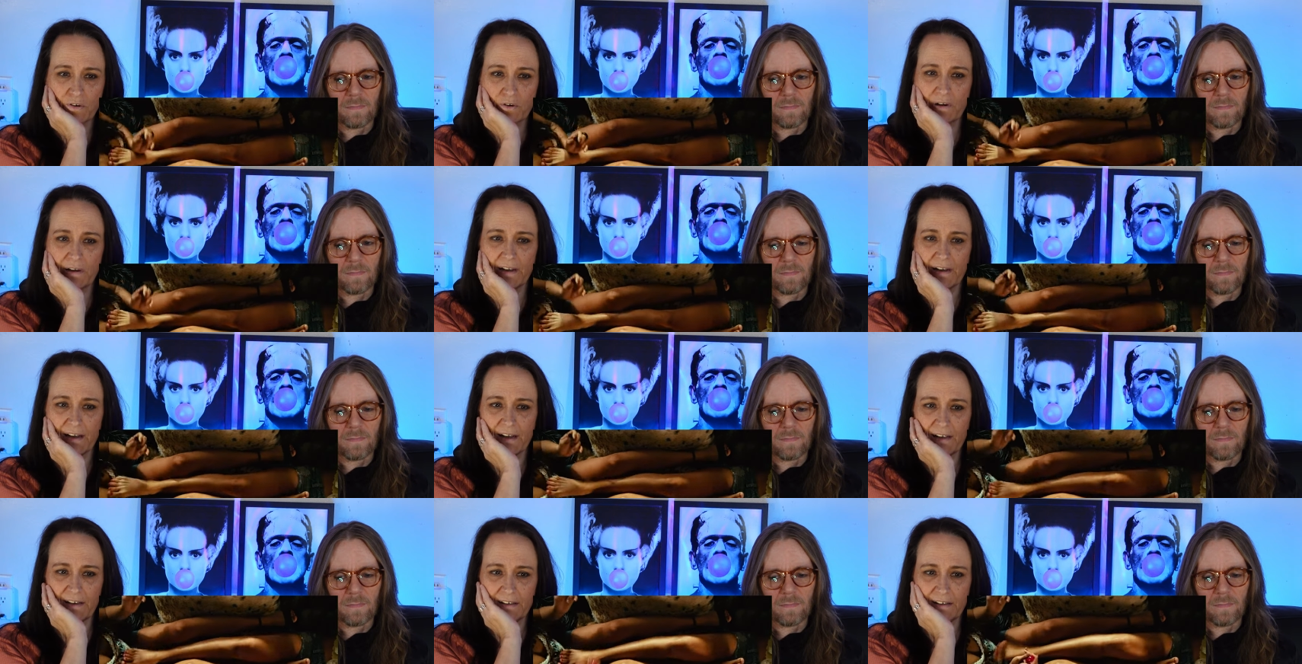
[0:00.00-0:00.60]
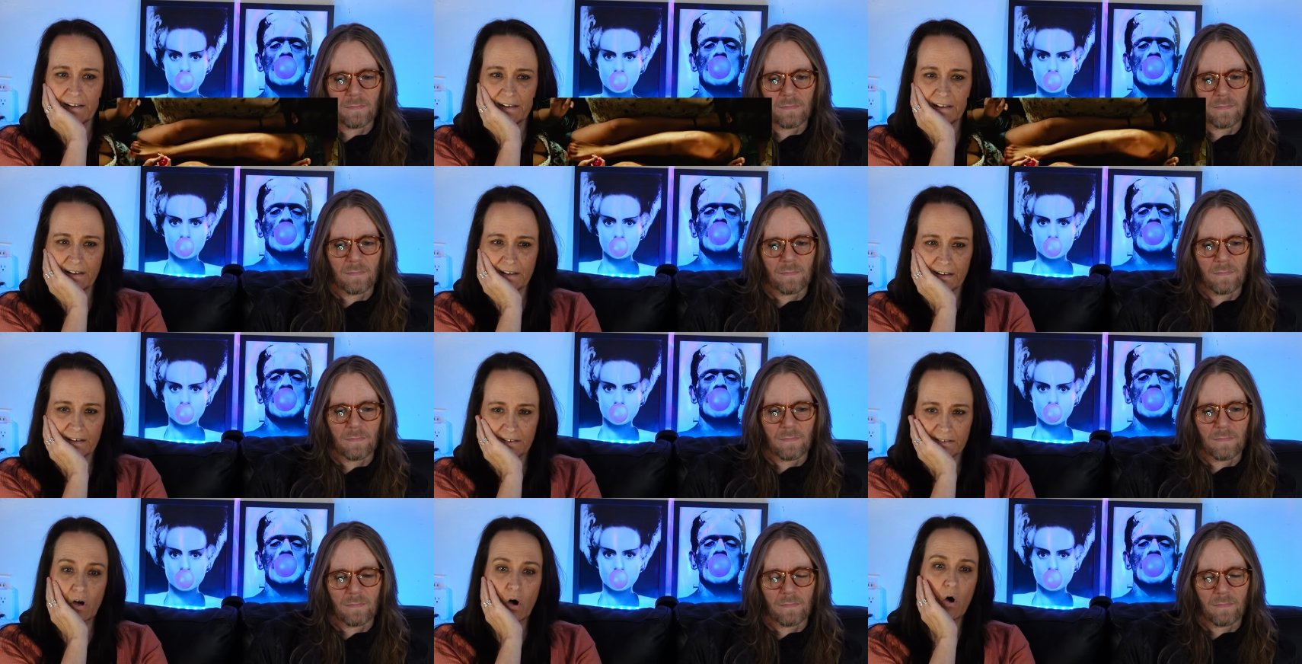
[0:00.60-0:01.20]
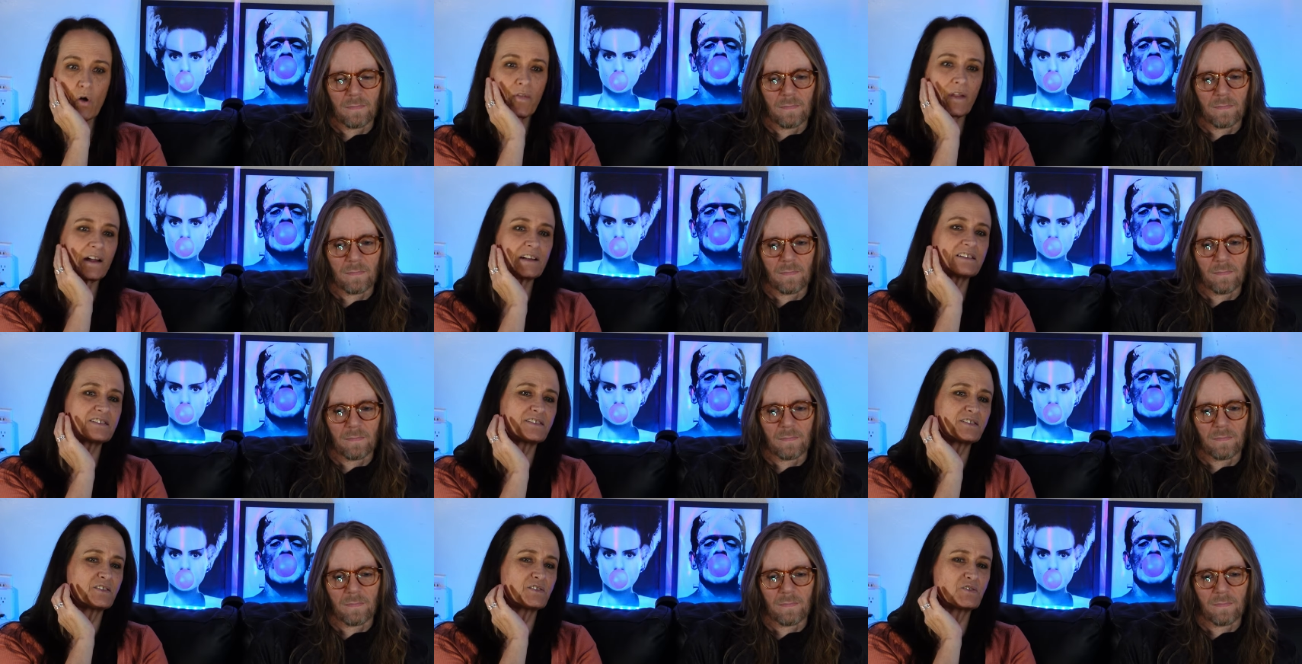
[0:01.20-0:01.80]
Speaker 1: no. going on here? Oh,
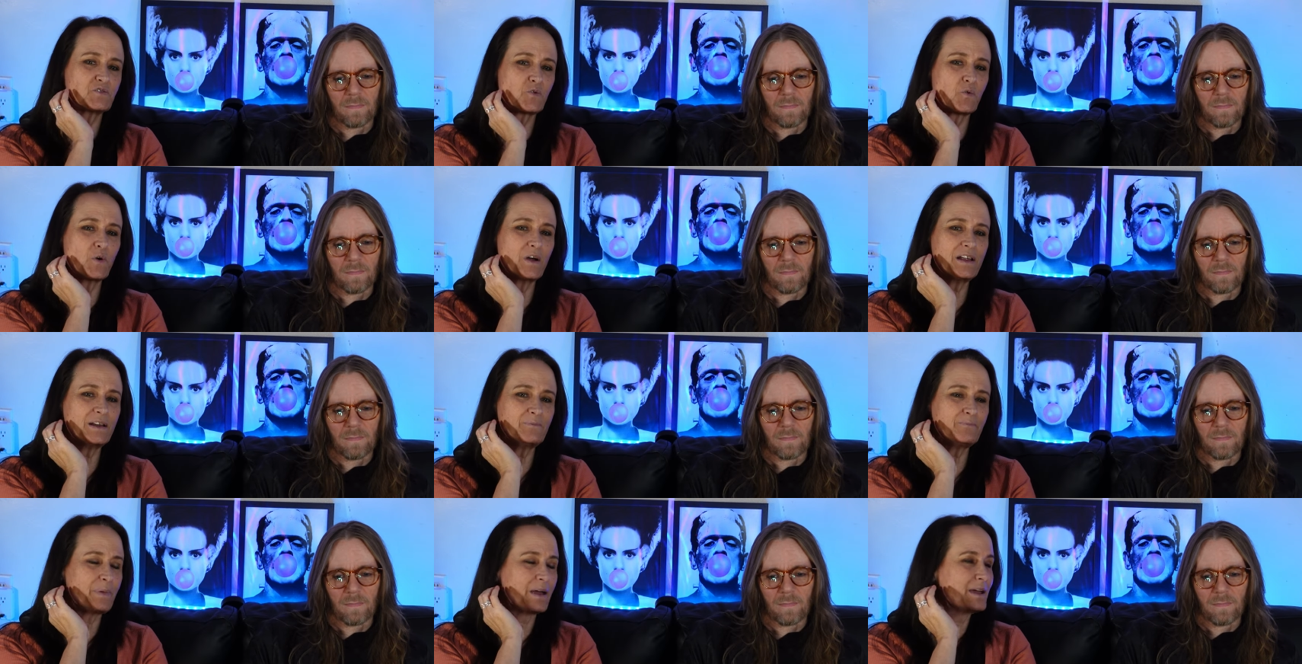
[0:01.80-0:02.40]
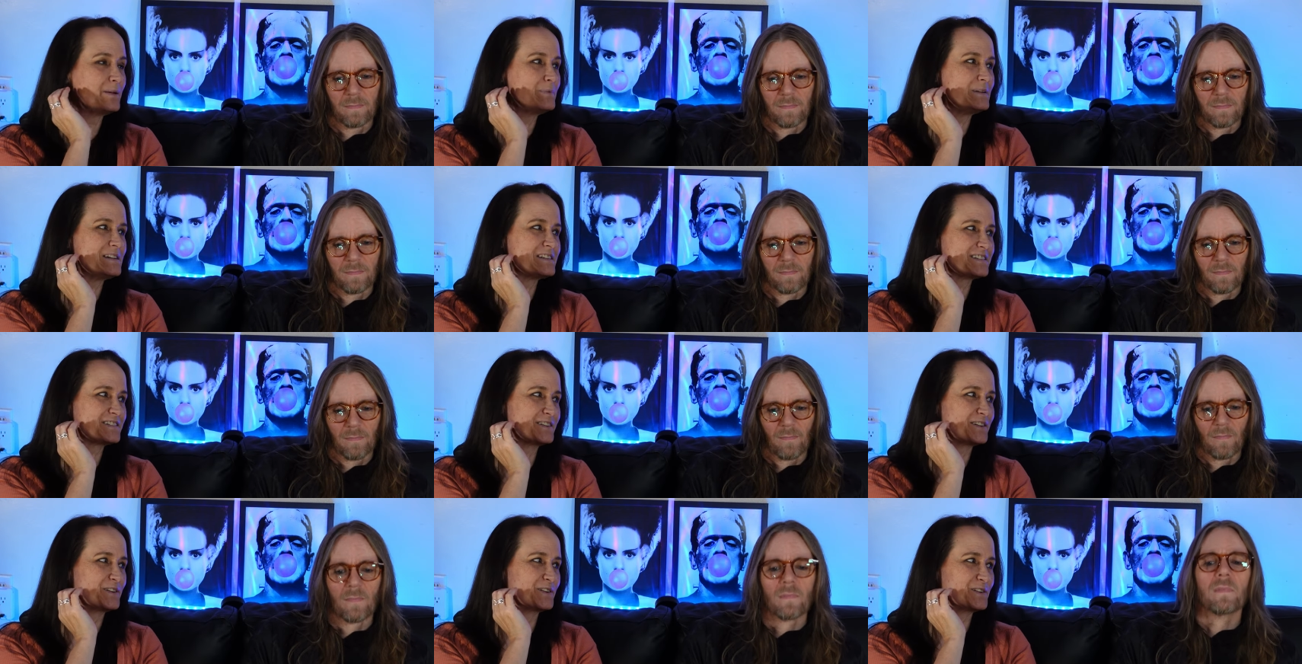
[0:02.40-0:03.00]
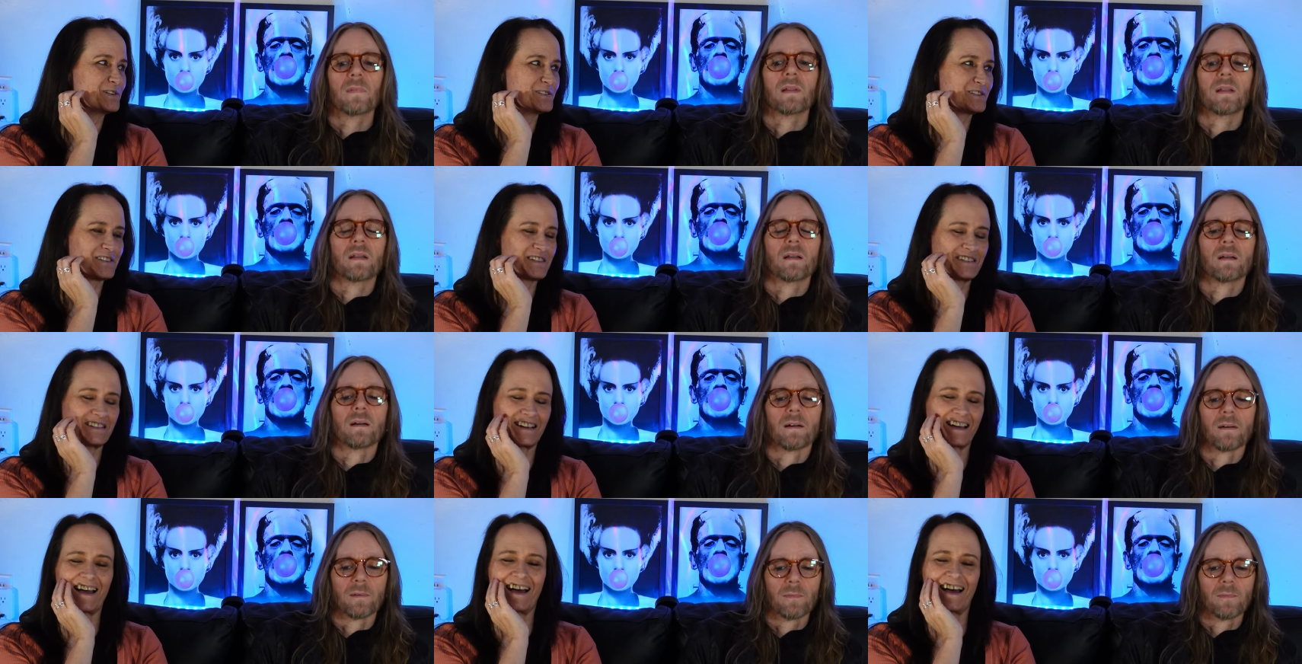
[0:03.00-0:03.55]
that's the twin babysitters.